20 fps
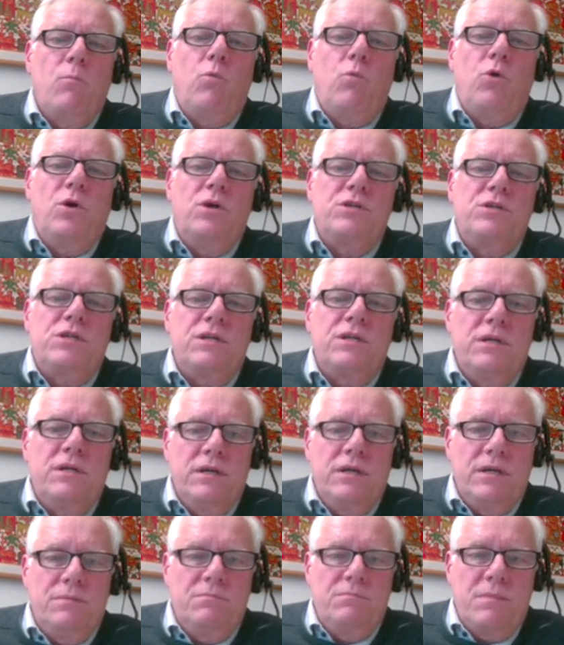What
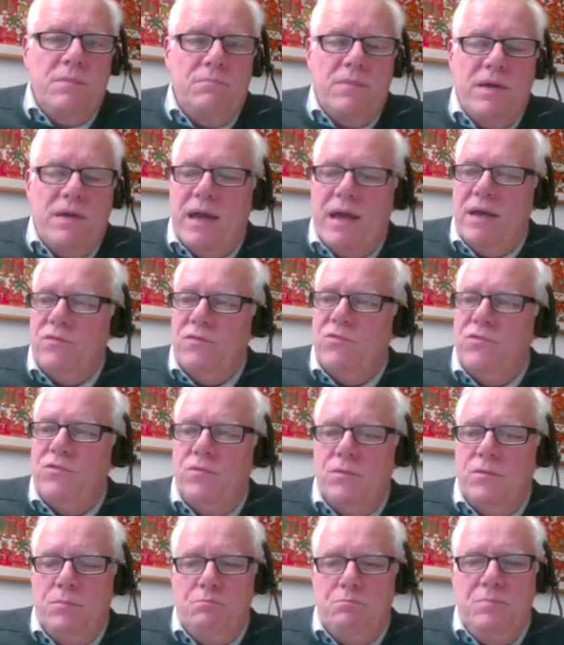
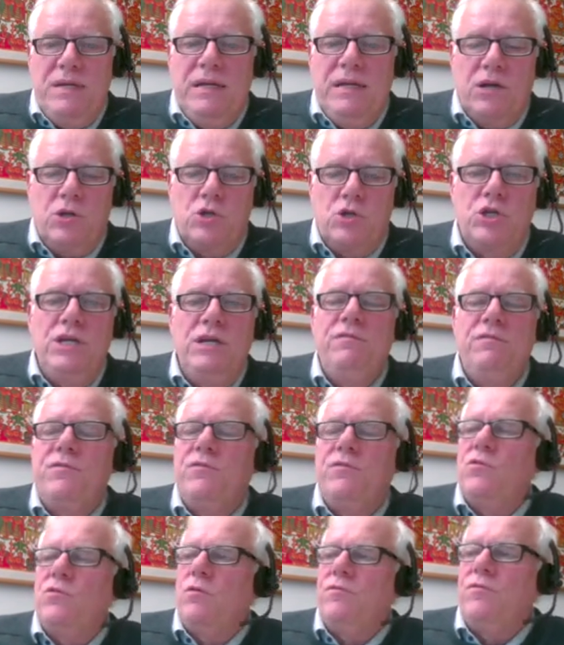has been
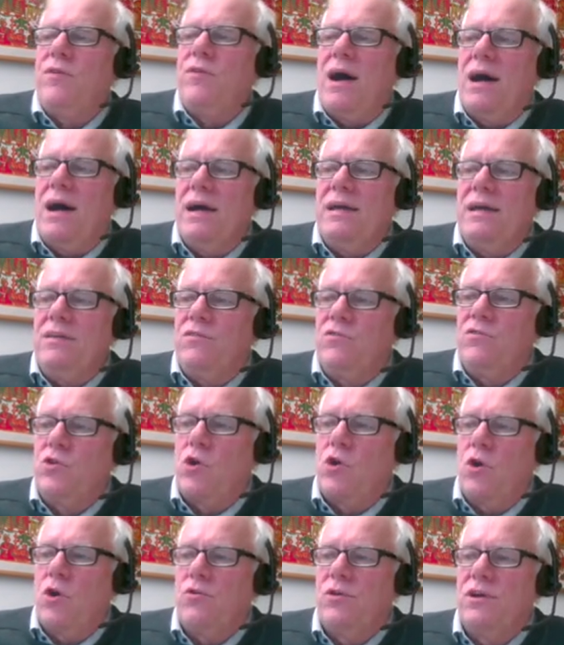achieved so far is
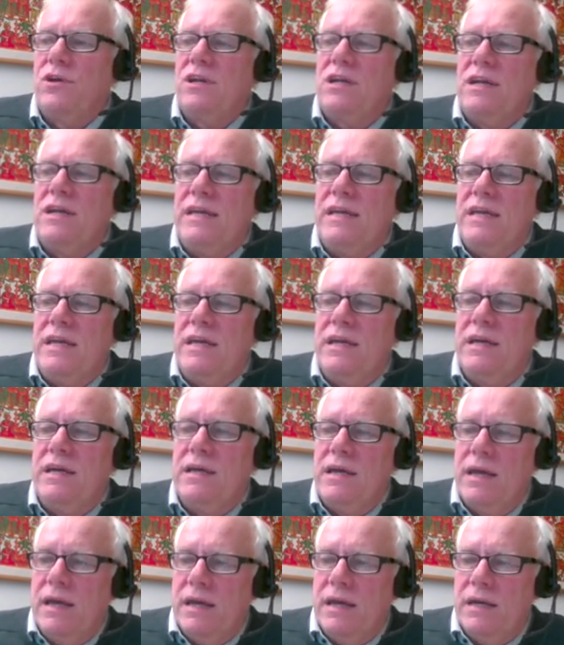currently
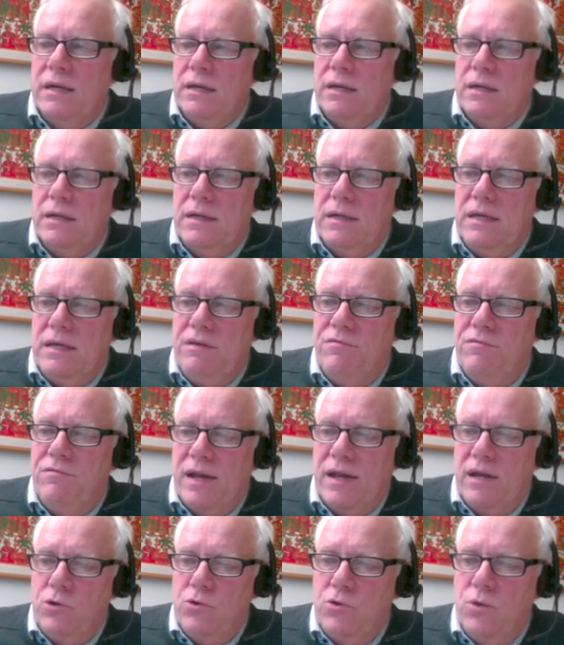
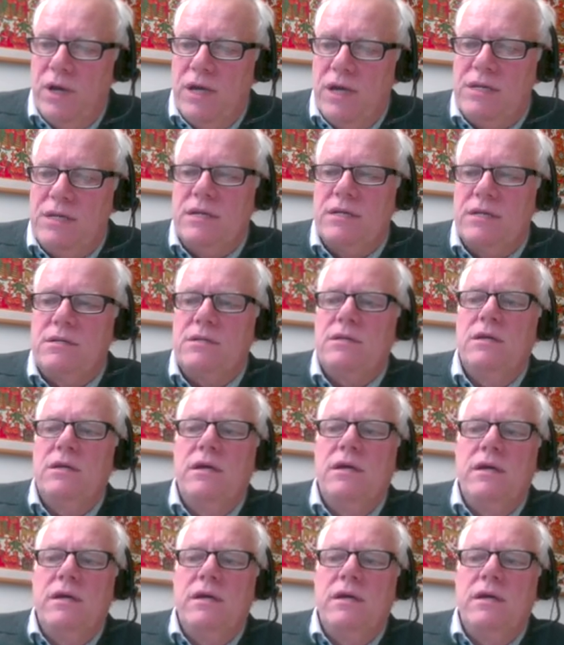evaluated.